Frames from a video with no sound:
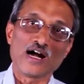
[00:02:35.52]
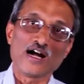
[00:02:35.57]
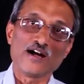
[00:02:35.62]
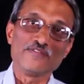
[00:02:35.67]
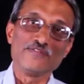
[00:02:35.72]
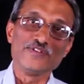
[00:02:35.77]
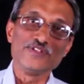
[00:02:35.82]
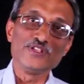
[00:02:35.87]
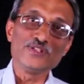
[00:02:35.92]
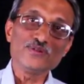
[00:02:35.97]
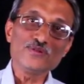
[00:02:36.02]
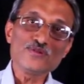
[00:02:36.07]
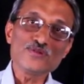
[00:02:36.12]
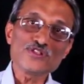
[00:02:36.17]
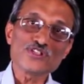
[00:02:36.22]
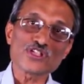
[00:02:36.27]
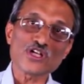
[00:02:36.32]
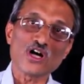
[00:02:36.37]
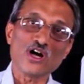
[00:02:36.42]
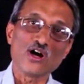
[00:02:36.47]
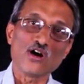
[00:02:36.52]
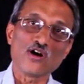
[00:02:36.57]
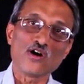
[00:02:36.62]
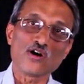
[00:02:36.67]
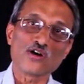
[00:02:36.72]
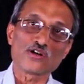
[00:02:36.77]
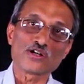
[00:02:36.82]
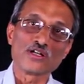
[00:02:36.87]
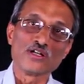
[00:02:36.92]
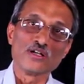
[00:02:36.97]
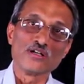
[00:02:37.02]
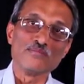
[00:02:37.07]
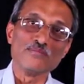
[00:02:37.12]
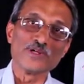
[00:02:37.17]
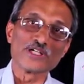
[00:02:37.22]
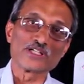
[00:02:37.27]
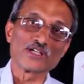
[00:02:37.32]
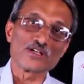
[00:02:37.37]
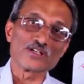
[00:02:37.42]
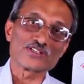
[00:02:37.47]
I have used are
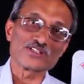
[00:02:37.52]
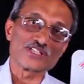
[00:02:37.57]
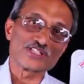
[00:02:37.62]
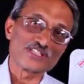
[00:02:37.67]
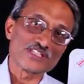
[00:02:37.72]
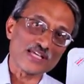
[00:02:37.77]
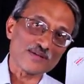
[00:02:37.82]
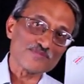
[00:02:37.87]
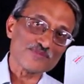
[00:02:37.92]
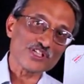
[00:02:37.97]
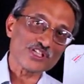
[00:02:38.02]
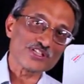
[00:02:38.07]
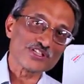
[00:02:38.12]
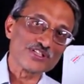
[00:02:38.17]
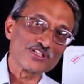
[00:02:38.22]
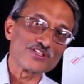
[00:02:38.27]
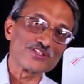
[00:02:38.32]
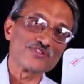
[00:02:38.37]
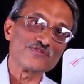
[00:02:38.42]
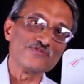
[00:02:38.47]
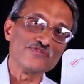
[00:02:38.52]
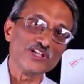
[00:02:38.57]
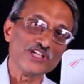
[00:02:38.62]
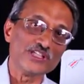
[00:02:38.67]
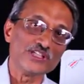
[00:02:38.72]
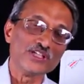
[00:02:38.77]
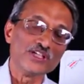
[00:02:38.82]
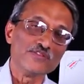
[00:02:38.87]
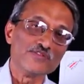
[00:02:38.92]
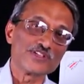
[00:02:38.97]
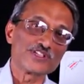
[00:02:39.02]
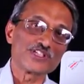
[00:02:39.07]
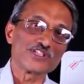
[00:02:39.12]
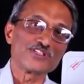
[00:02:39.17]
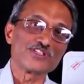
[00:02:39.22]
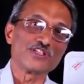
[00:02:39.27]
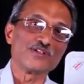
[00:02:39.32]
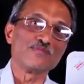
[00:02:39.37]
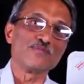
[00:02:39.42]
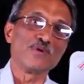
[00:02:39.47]
because the subject is we, which
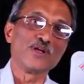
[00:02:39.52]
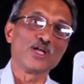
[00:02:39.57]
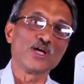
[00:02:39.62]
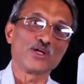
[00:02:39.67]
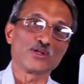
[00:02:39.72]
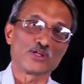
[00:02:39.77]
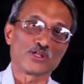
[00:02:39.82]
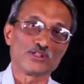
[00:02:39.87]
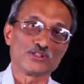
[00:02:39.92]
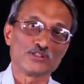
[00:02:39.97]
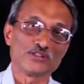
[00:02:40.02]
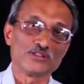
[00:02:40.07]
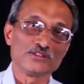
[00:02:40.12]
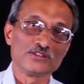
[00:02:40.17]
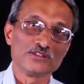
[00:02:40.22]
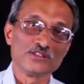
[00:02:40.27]
is in plural.